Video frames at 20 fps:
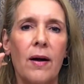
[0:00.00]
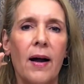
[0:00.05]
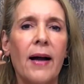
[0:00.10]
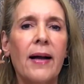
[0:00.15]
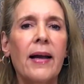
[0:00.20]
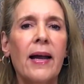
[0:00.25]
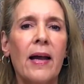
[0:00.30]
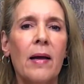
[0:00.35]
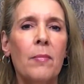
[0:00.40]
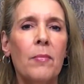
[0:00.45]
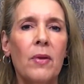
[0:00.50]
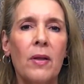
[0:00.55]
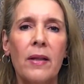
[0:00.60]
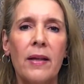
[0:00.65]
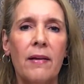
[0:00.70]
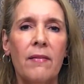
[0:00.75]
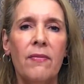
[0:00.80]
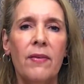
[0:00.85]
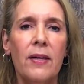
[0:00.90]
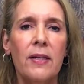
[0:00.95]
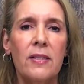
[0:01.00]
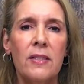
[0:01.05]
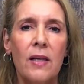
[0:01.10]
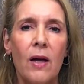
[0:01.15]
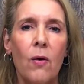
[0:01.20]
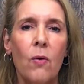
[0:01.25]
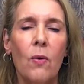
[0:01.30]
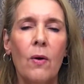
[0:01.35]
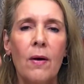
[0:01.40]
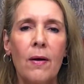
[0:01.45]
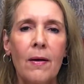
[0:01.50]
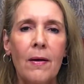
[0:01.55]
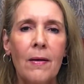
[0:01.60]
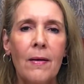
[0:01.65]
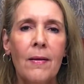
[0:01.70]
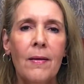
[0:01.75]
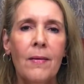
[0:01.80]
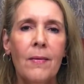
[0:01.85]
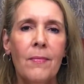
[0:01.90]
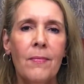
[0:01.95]
I can't believe it. So
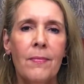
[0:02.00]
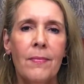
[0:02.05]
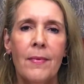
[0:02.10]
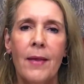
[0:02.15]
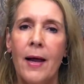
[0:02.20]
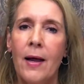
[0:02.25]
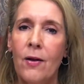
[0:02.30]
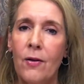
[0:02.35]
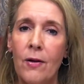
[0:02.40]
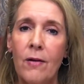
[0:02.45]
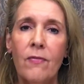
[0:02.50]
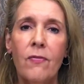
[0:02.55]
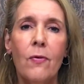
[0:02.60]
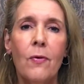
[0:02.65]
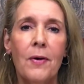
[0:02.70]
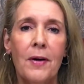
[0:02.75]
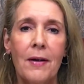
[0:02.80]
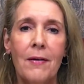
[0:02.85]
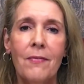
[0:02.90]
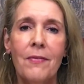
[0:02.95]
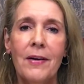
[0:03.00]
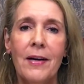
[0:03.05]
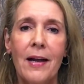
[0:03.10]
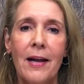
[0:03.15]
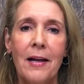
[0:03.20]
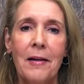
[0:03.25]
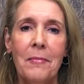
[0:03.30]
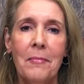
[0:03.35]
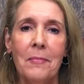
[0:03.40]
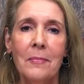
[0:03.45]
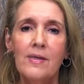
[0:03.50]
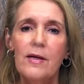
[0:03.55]
I look for it every day.